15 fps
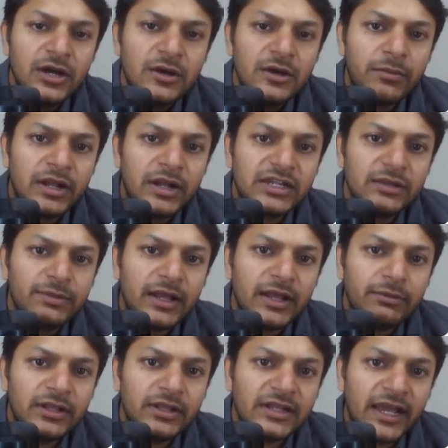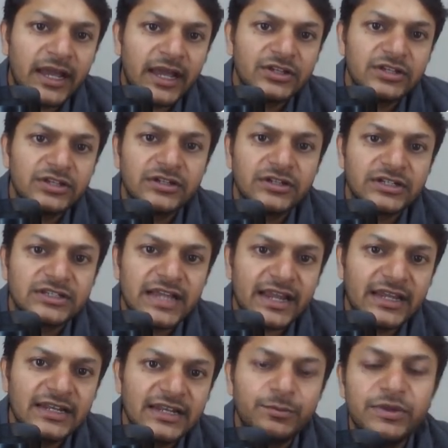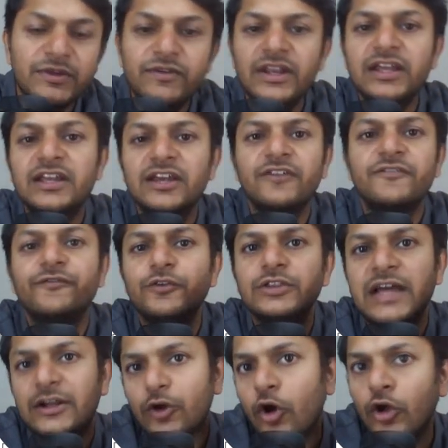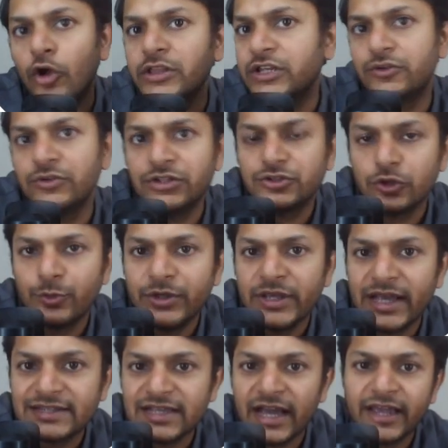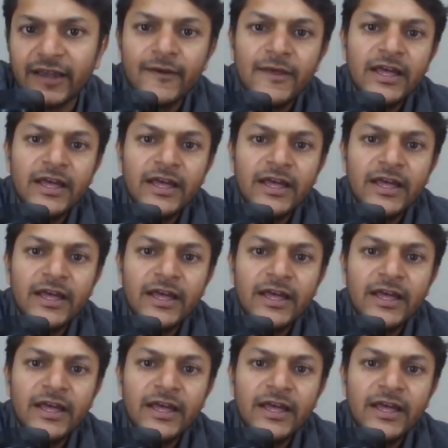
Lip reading: Multiply by the time, which is 100 seconds. Be very careful that all the units should be SI.